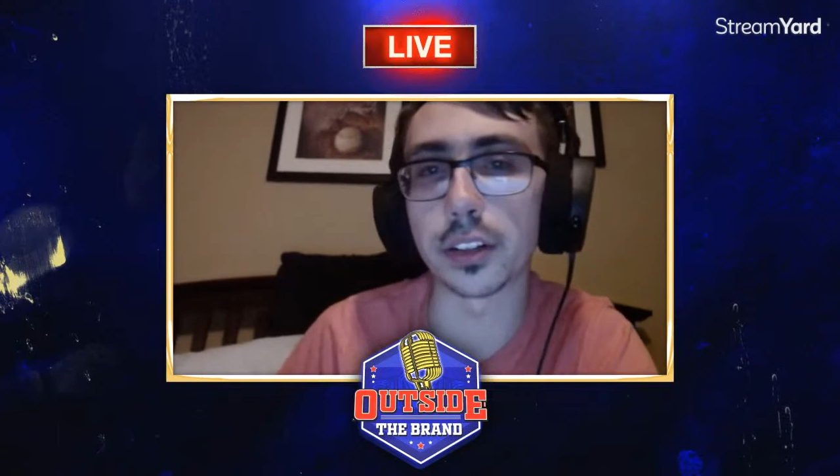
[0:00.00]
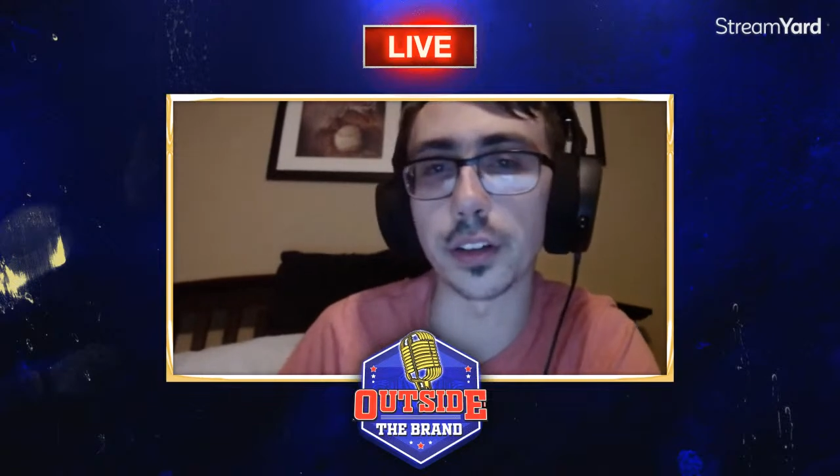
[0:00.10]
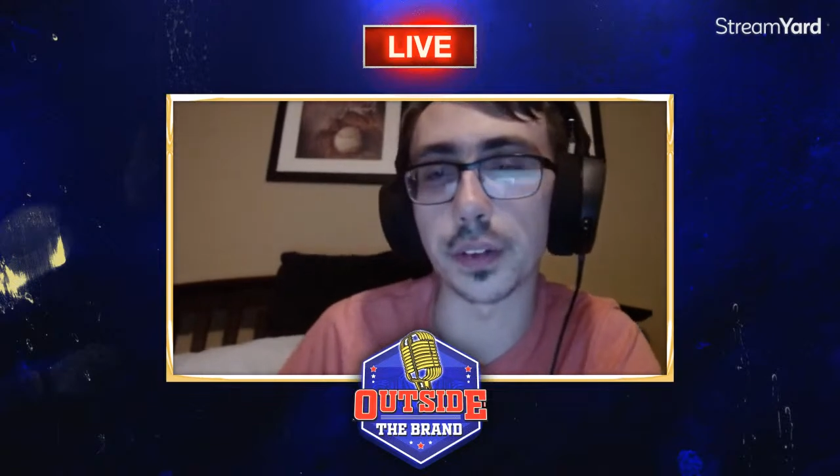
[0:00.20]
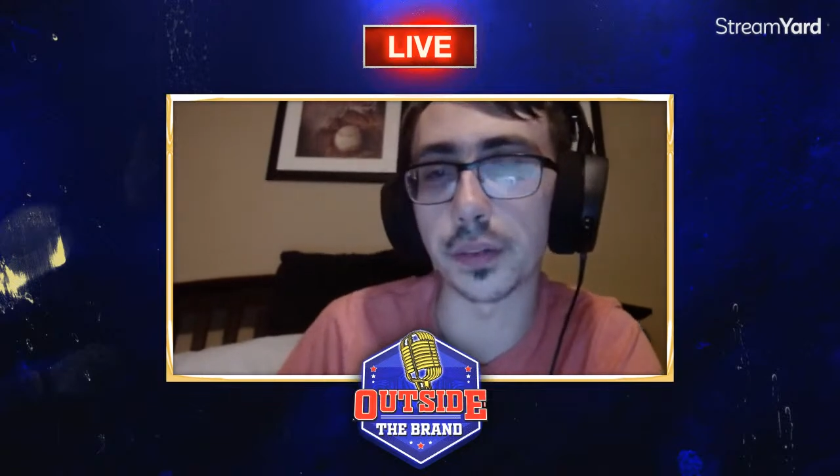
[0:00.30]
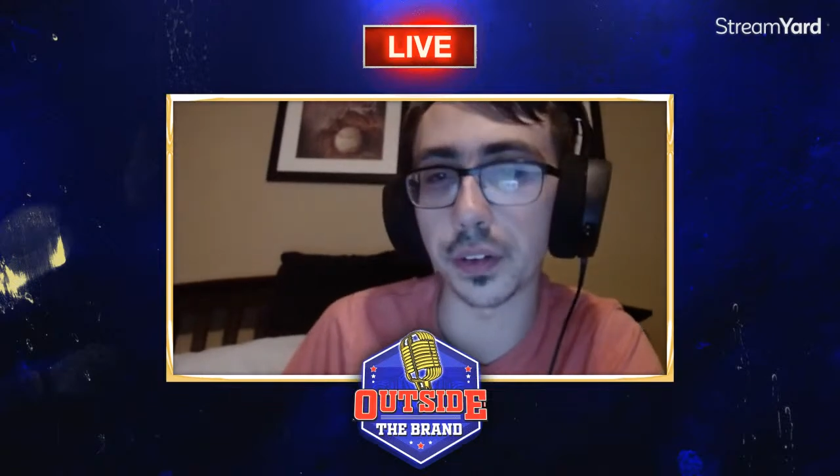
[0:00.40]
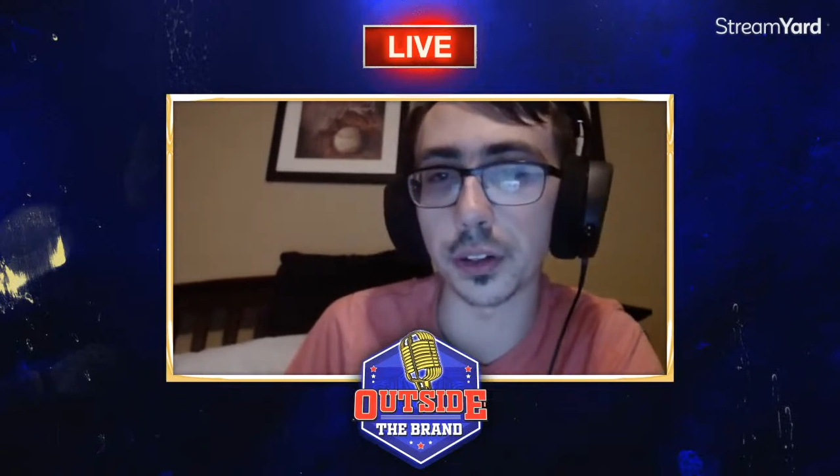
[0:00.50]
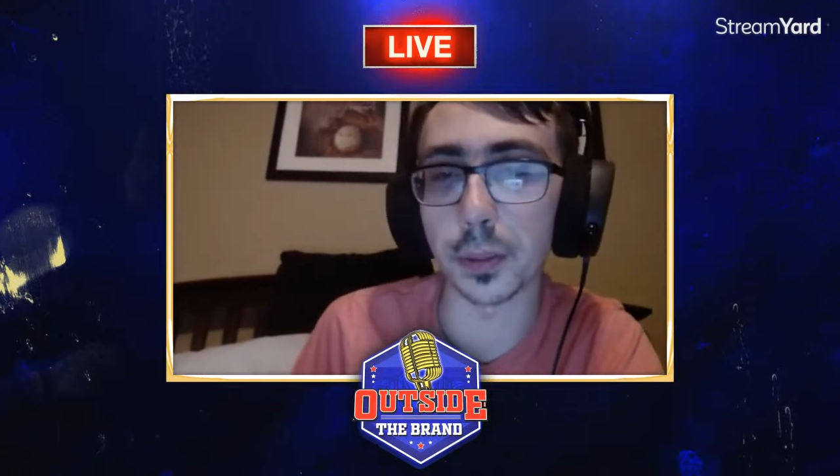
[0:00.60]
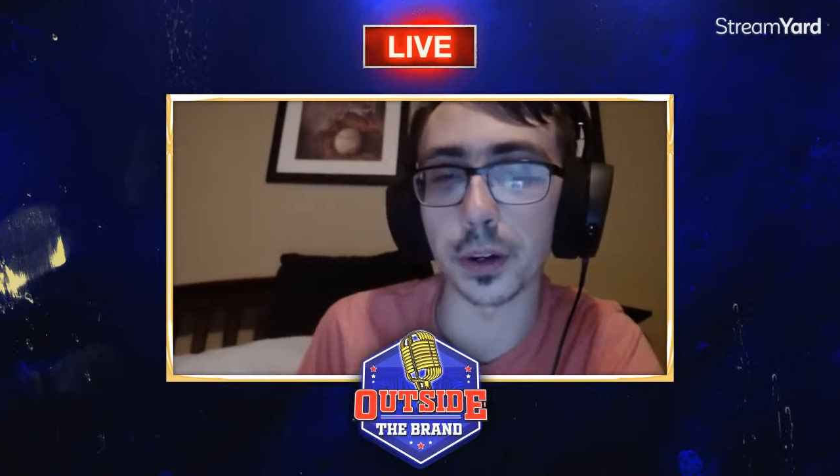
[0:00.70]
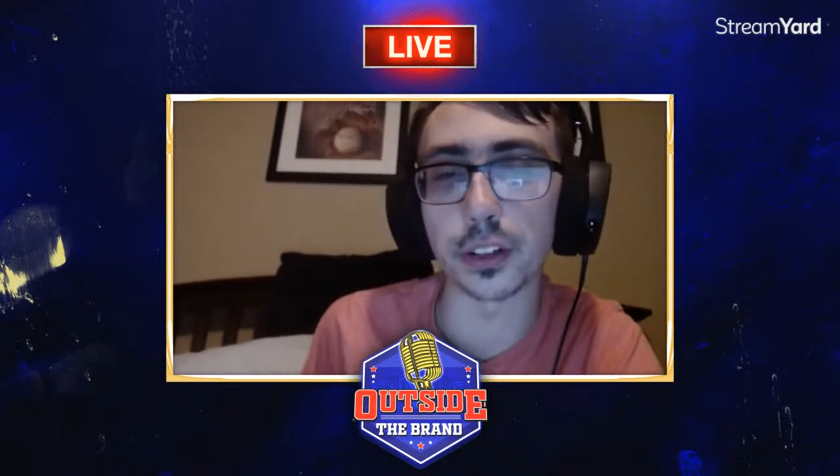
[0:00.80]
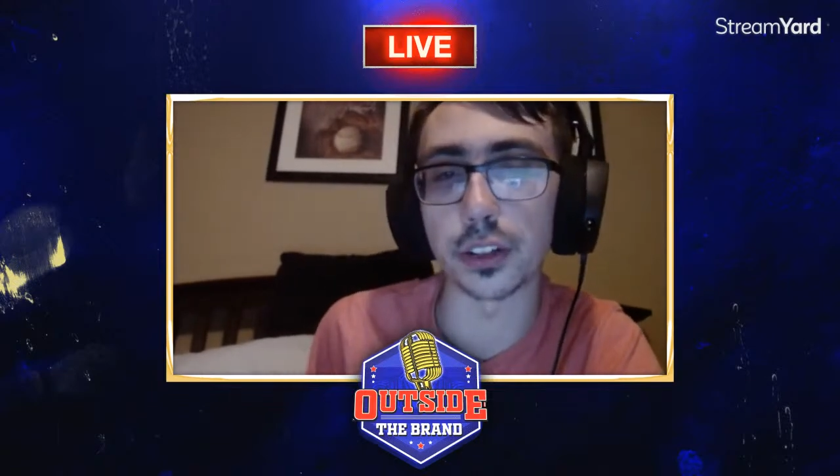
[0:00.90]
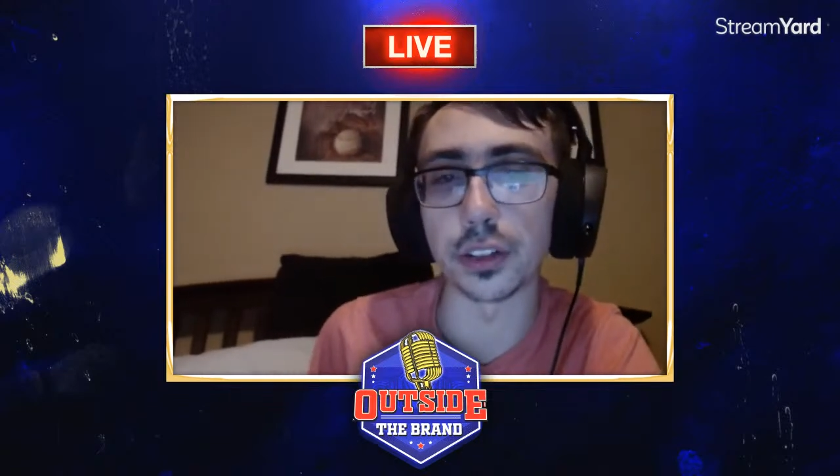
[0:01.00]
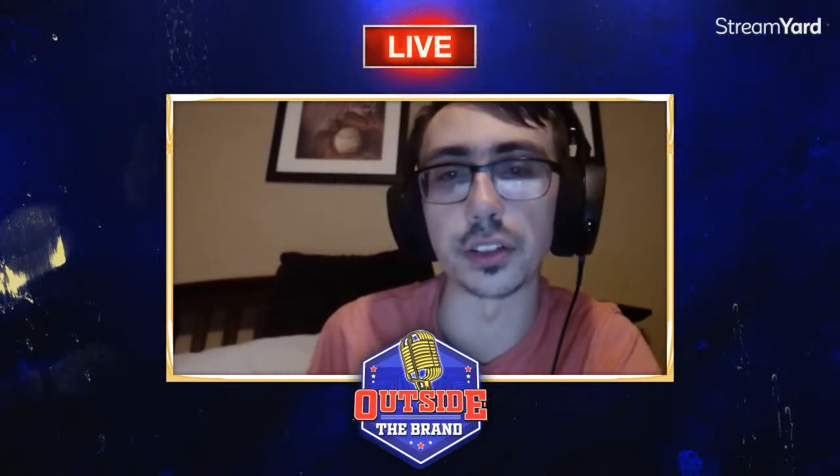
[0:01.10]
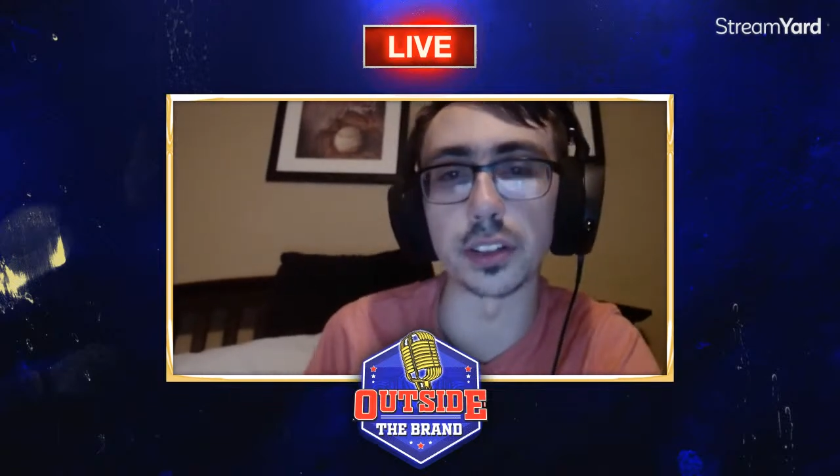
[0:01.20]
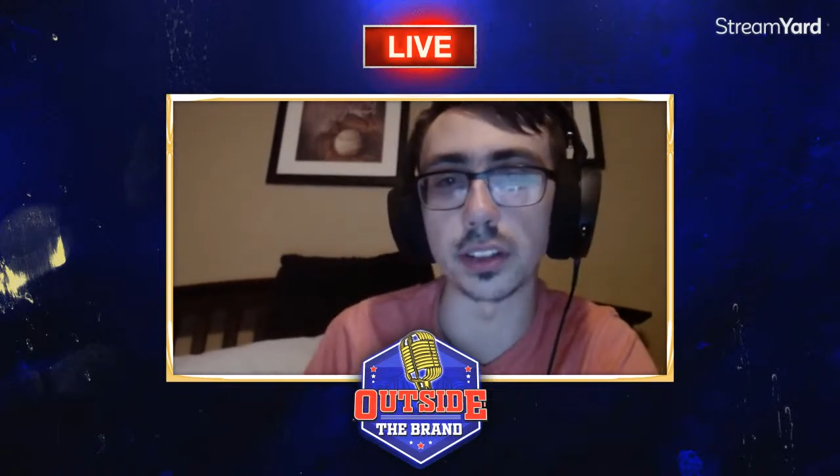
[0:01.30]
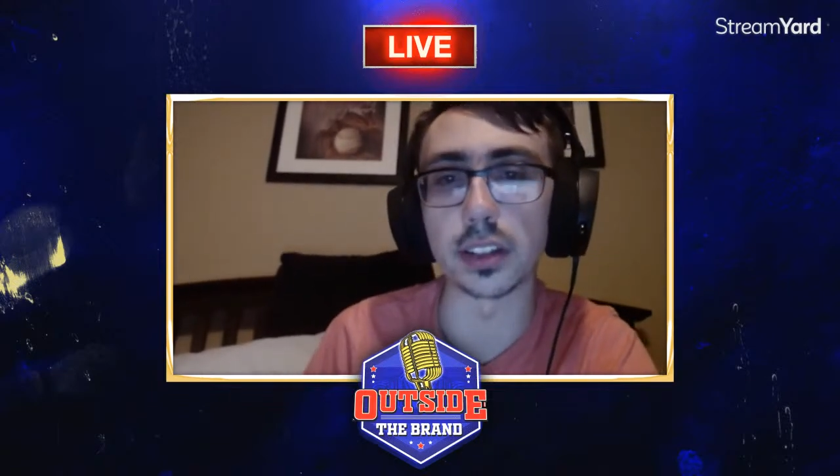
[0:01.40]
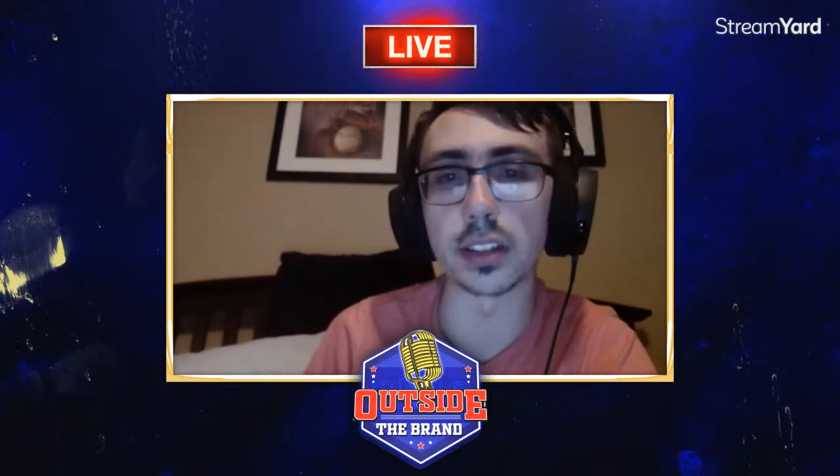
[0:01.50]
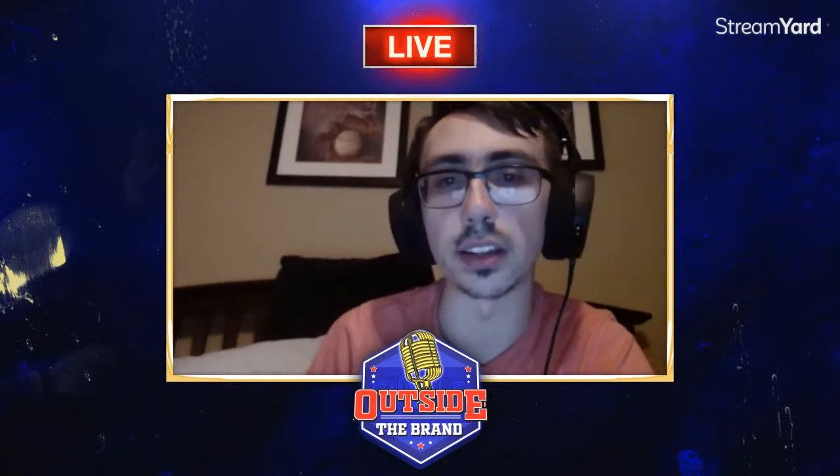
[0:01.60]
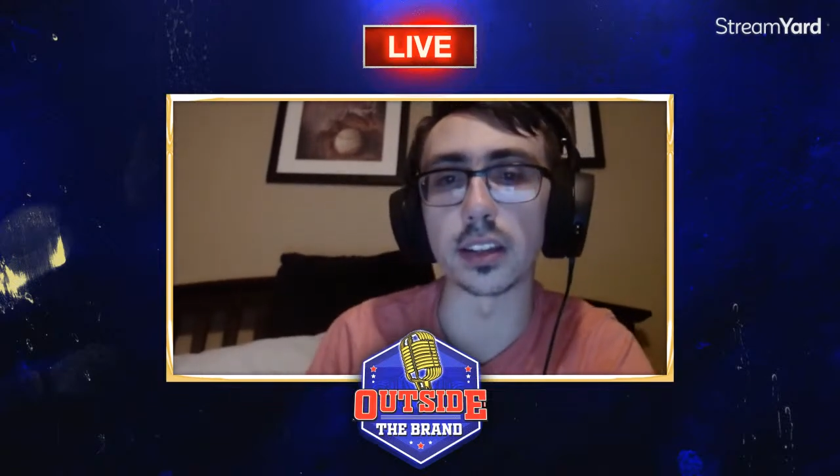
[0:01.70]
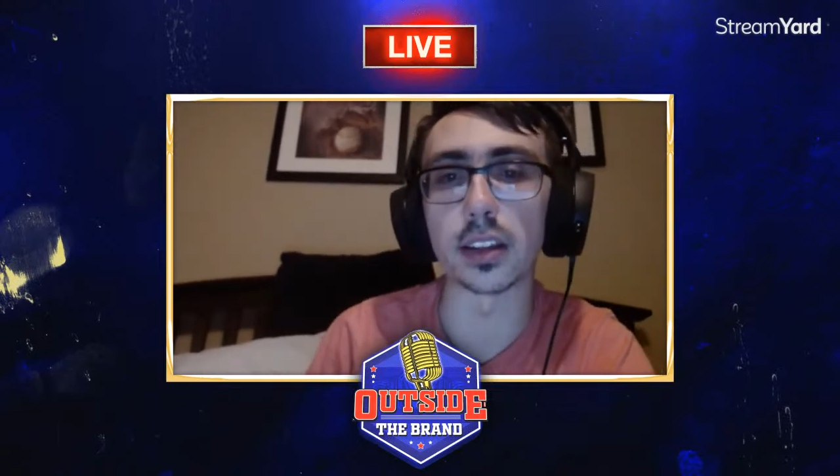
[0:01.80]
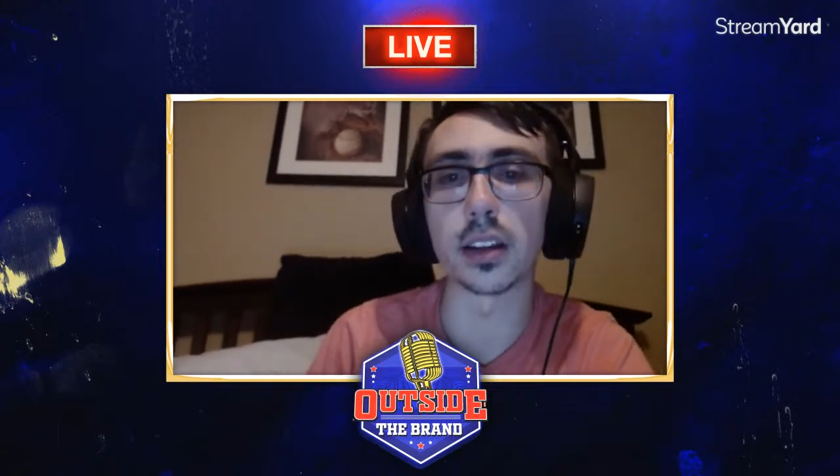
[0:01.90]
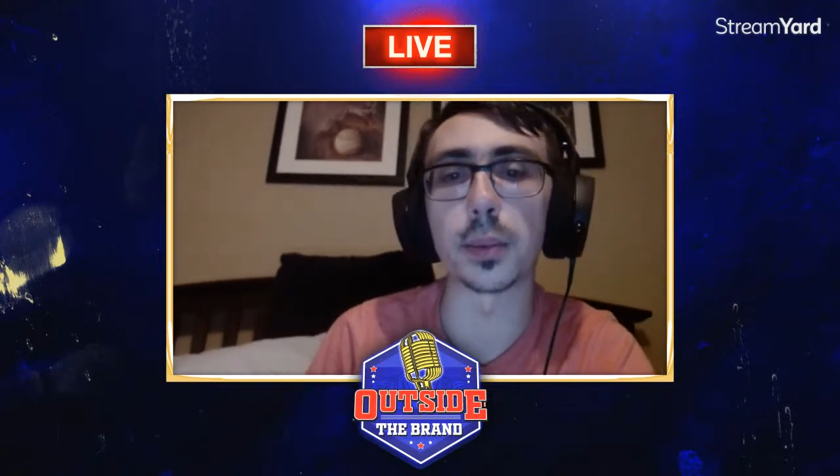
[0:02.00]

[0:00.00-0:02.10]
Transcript: off your first purchase using SeatGeek